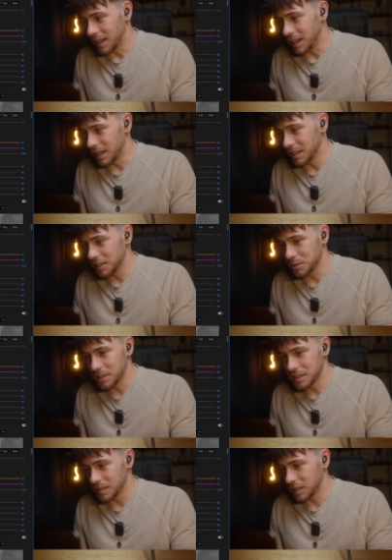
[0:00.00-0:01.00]
I
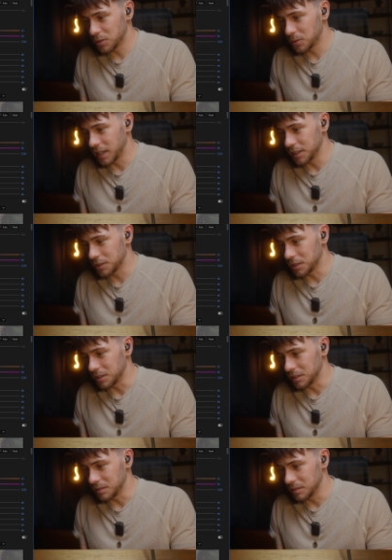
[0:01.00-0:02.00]
increase the
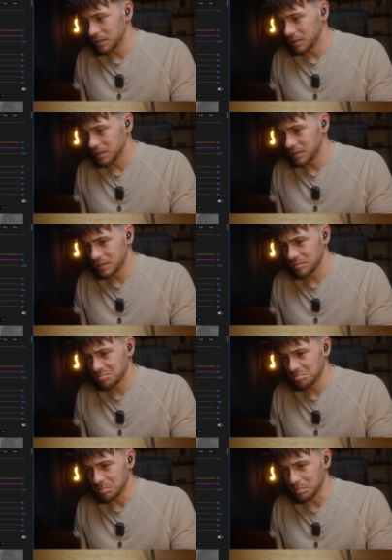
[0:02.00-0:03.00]
saturation,
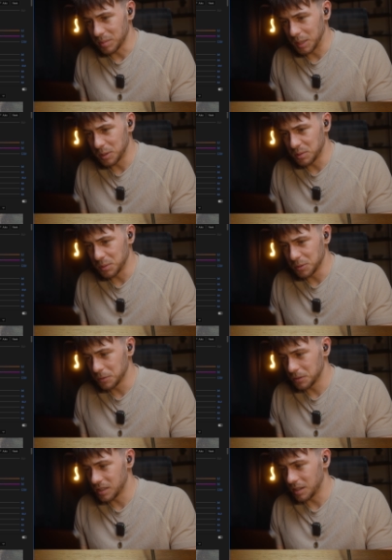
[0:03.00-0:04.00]
maybe
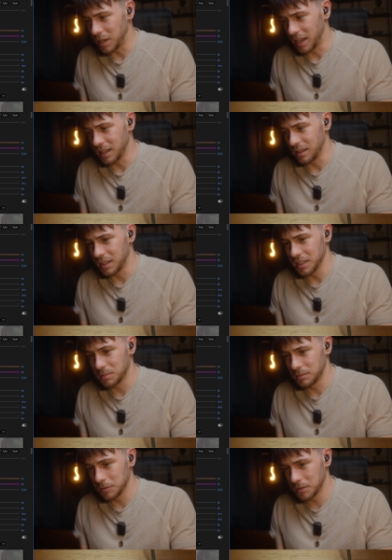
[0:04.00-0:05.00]
remove some highlights,
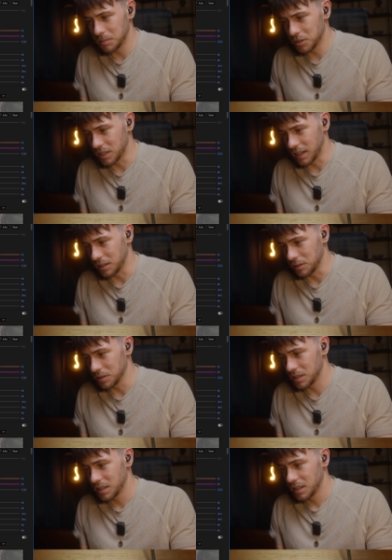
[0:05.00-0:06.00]
remove some
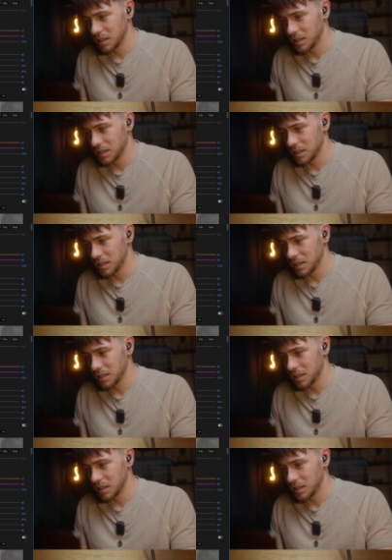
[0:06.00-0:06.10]
shadows,